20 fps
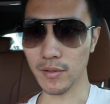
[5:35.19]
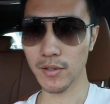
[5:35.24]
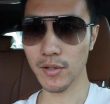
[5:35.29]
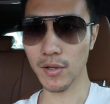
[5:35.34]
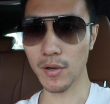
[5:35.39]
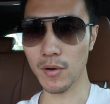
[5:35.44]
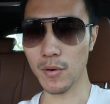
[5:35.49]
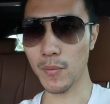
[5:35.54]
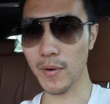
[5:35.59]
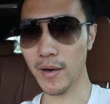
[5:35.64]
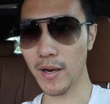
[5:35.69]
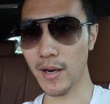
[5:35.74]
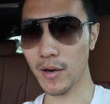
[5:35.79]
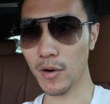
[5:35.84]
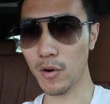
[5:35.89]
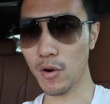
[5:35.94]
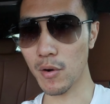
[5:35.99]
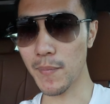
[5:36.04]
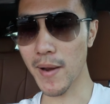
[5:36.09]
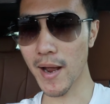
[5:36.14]
So we're gonna
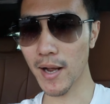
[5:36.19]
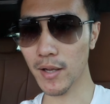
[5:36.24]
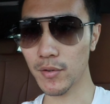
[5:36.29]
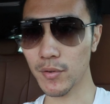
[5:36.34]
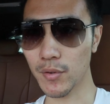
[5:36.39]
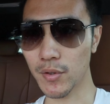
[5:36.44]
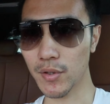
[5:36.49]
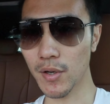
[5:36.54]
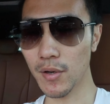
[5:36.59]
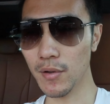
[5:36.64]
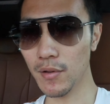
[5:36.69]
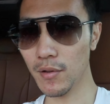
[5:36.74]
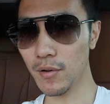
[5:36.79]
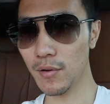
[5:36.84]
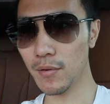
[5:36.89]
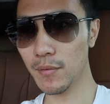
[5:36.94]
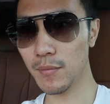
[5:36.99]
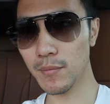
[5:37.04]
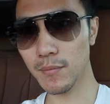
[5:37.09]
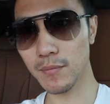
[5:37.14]
go back to solo